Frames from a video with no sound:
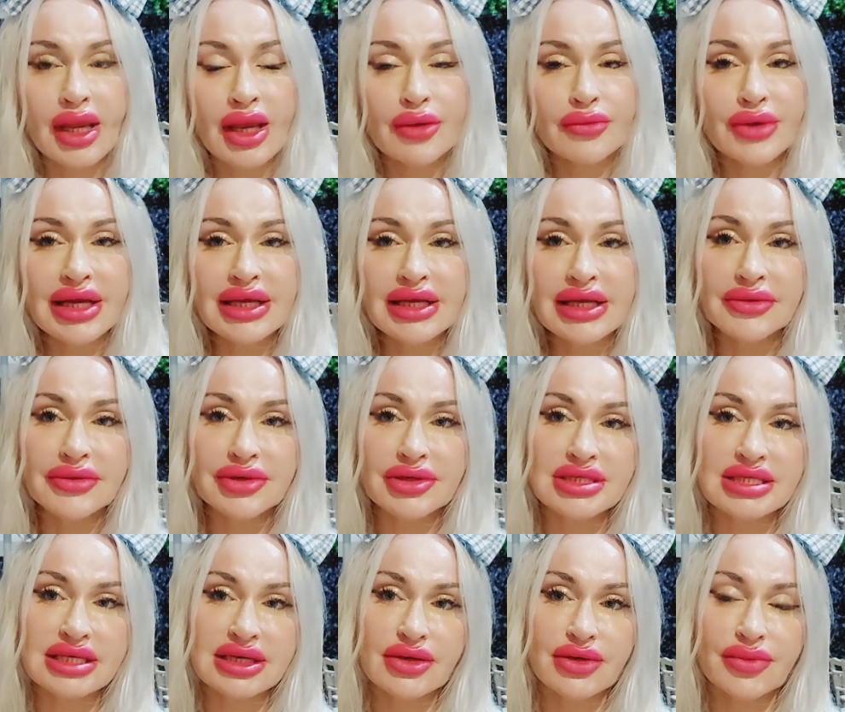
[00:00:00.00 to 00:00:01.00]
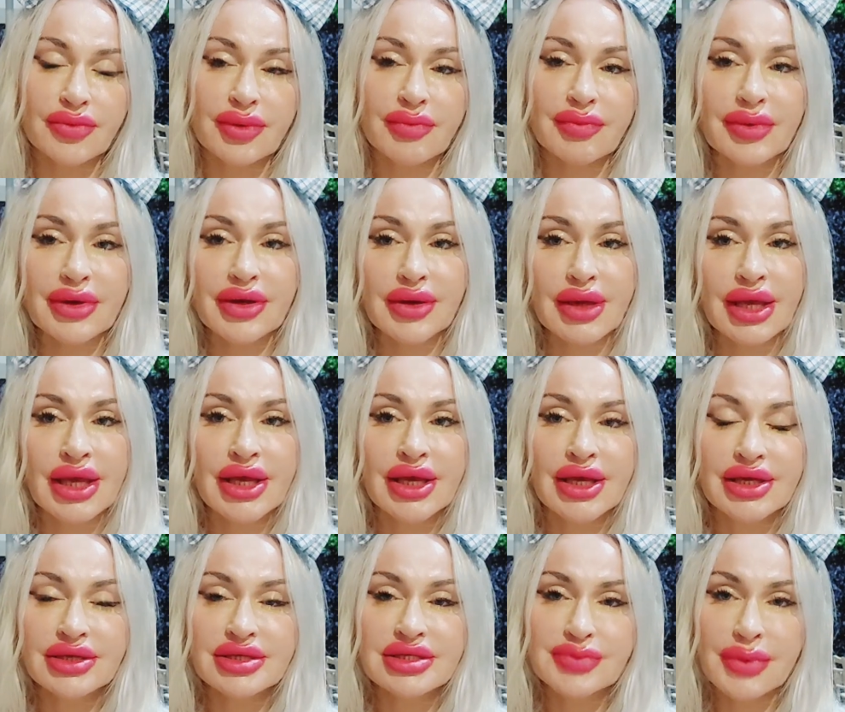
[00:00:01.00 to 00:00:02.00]
Right now, you're single, boo-boo.
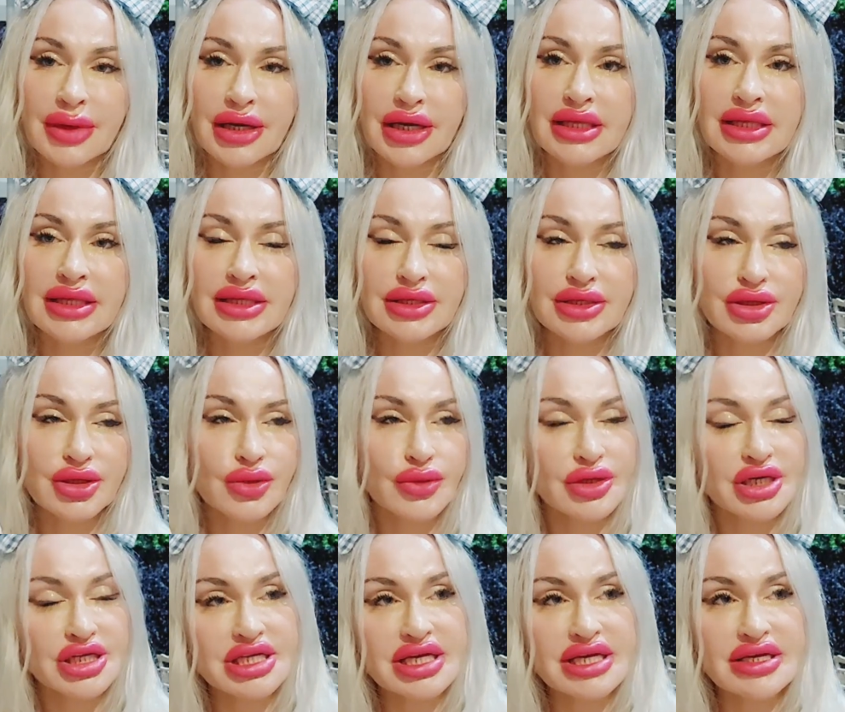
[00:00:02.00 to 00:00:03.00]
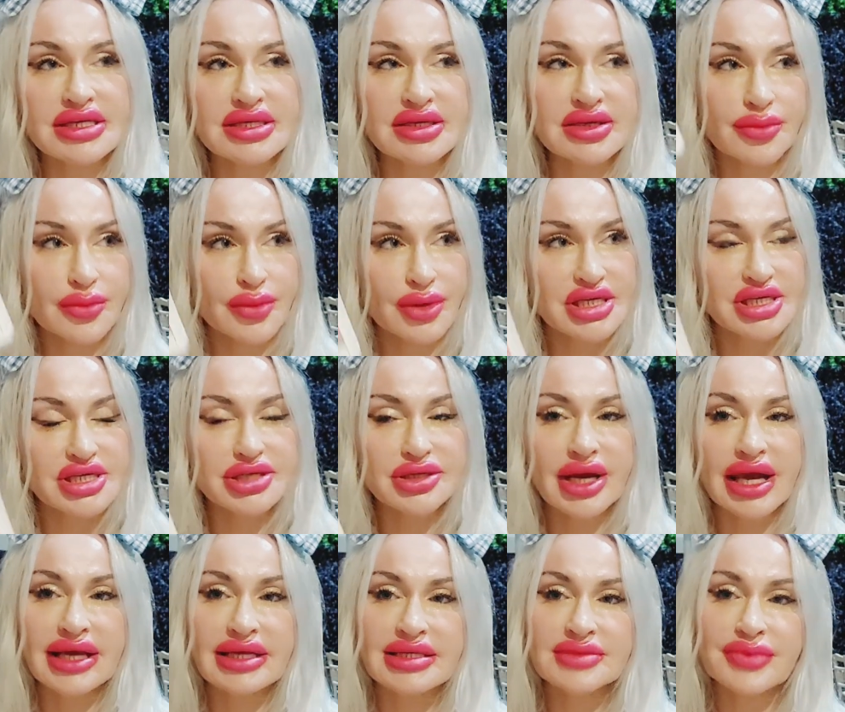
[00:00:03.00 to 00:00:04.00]
You're sparkly, you're gorgeous, you're
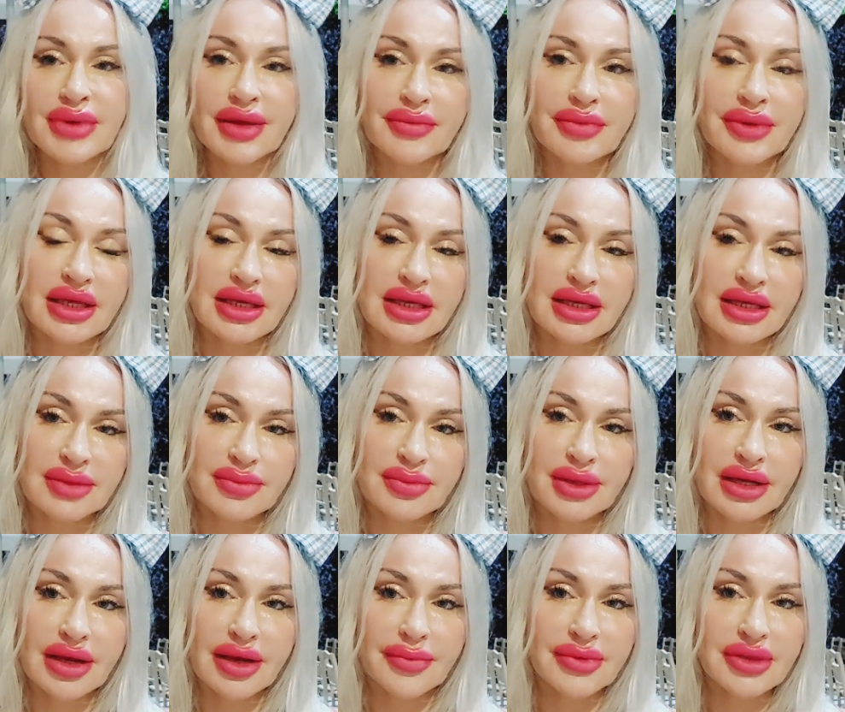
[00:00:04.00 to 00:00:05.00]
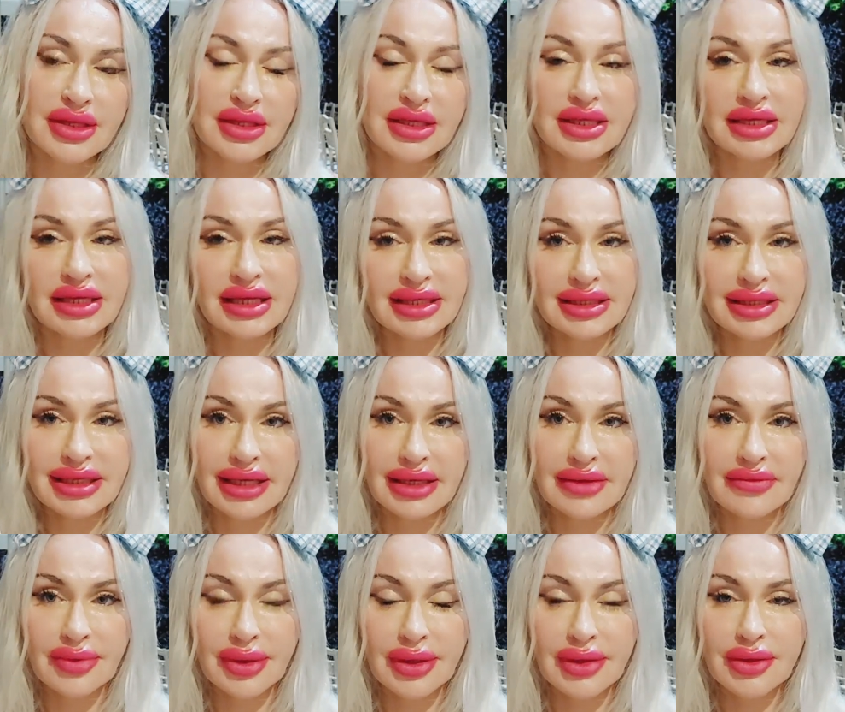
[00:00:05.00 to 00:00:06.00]
moisturized, baby. Keep it up, the Nine
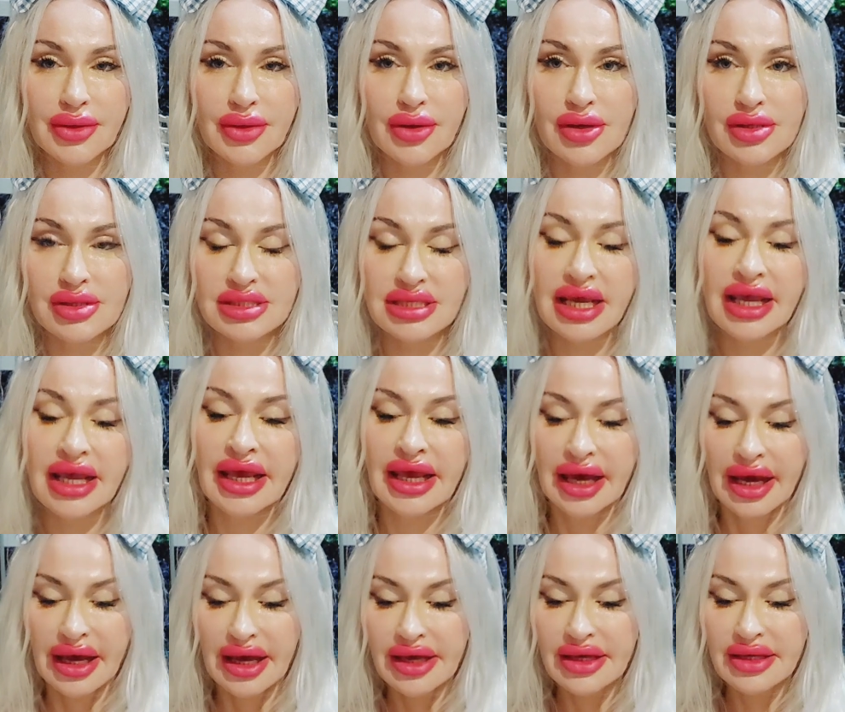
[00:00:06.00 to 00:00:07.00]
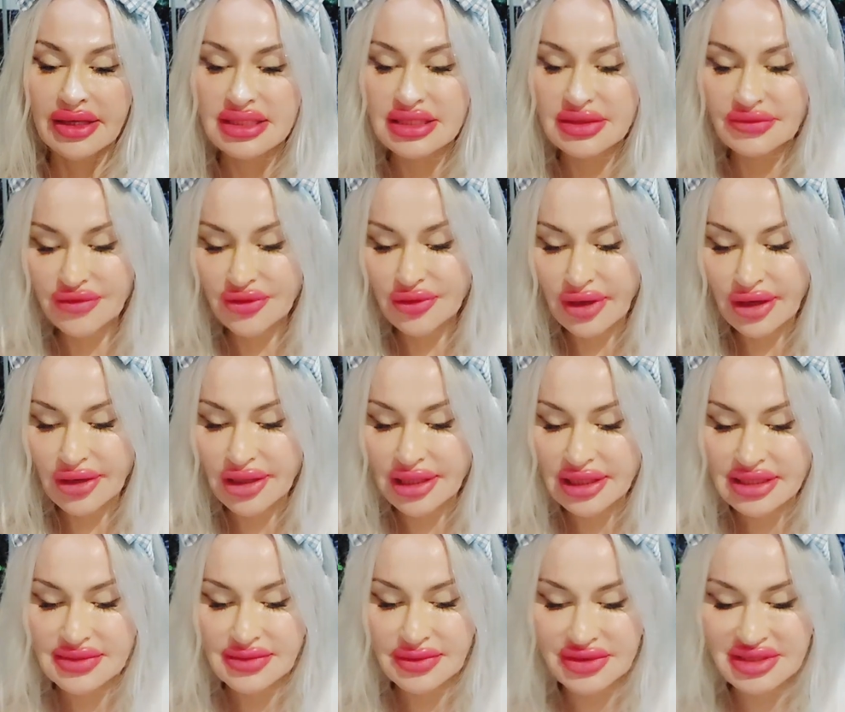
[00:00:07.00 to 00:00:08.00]
of Pentacles. Some of you are
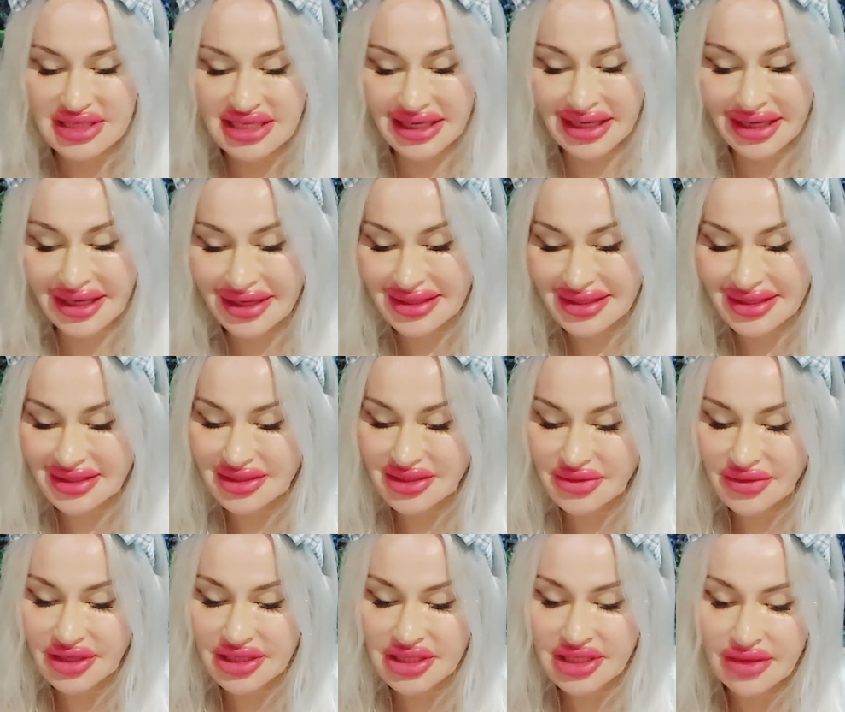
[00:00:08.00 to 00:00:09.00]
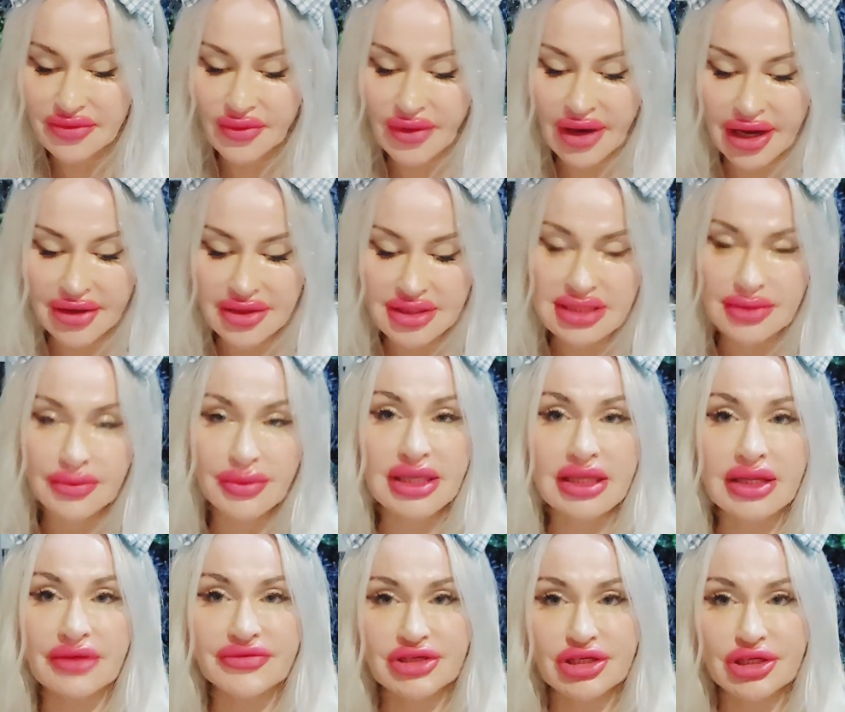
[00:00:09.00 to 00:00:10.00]
experiencing a situation where someone
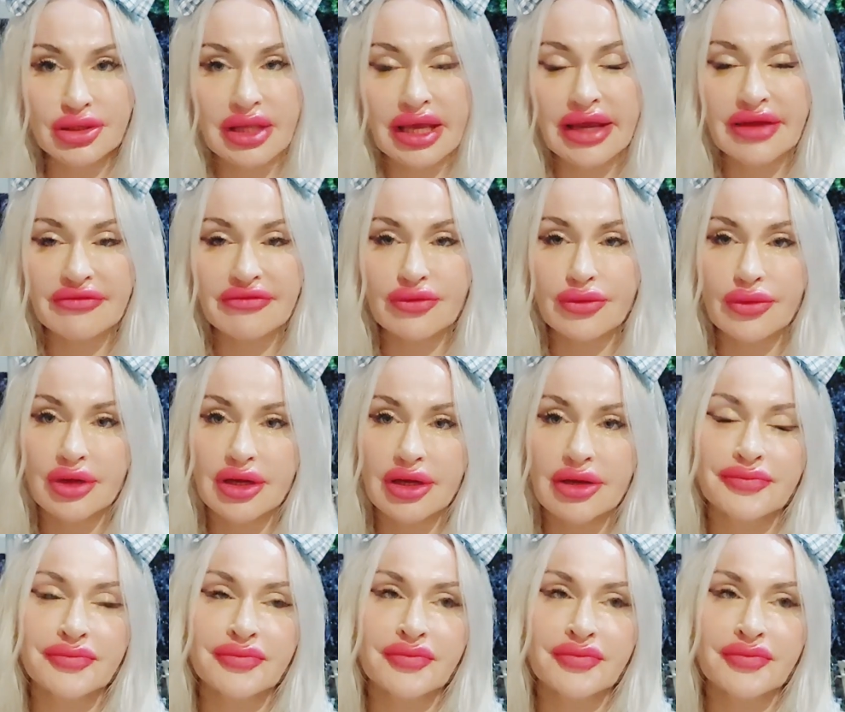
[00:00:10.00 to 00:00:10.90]
left your life, or, you